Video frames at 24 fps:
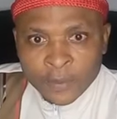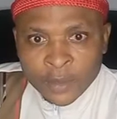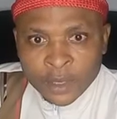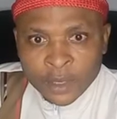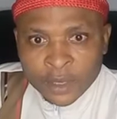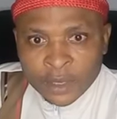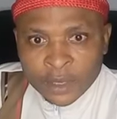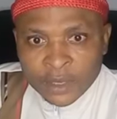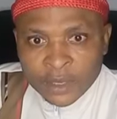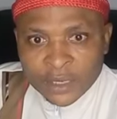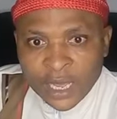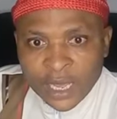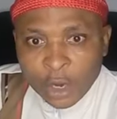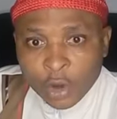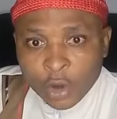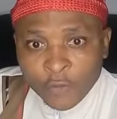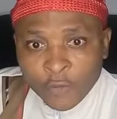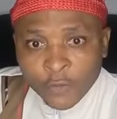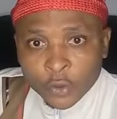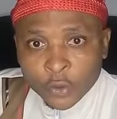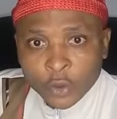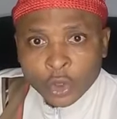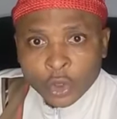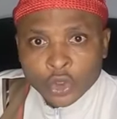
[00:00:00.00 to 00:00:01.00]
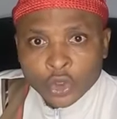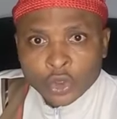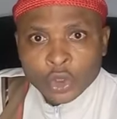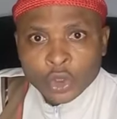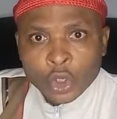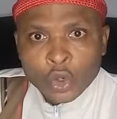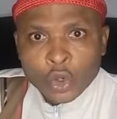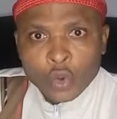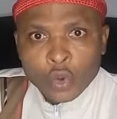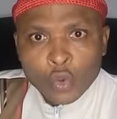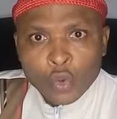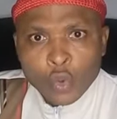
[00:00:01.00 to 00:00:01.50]
Their governors,
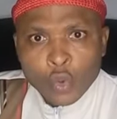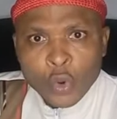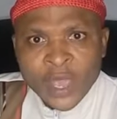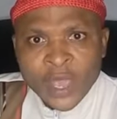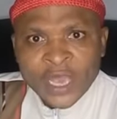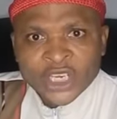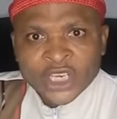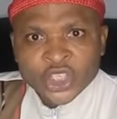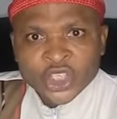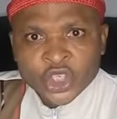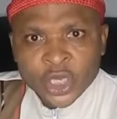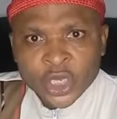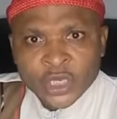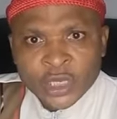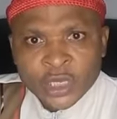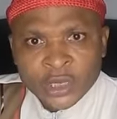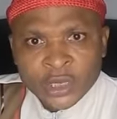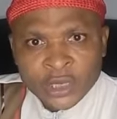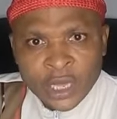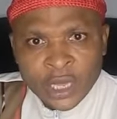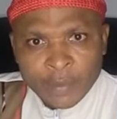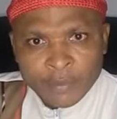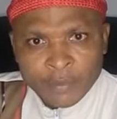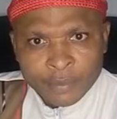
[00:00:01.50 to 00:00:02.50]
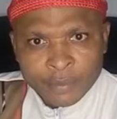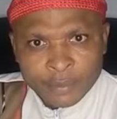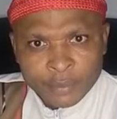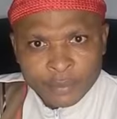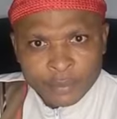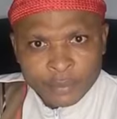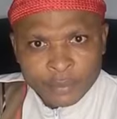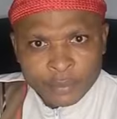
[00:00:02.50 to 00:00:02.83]
we are shading them.